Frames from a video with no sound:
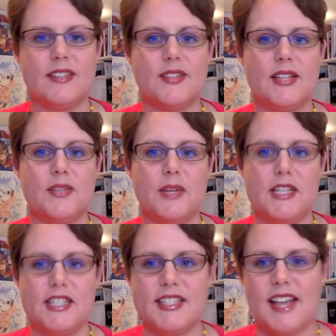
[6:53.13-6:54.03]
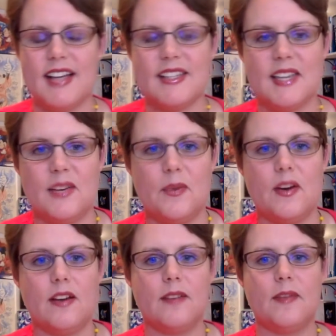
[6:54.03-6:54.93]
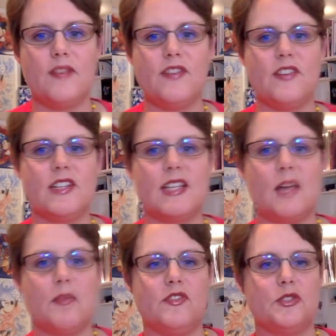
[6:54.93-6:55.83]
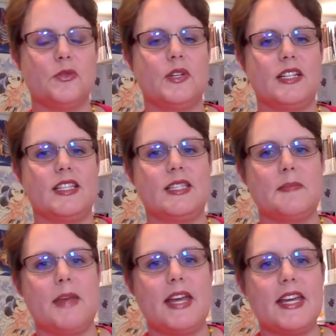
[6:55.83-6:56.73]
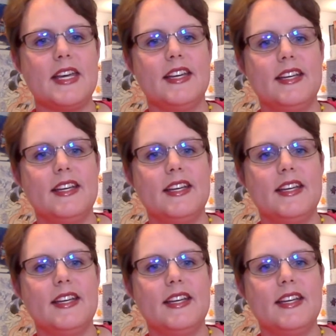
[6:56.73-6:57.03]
So that's why she's asking what my favorite type of jewelry is to make.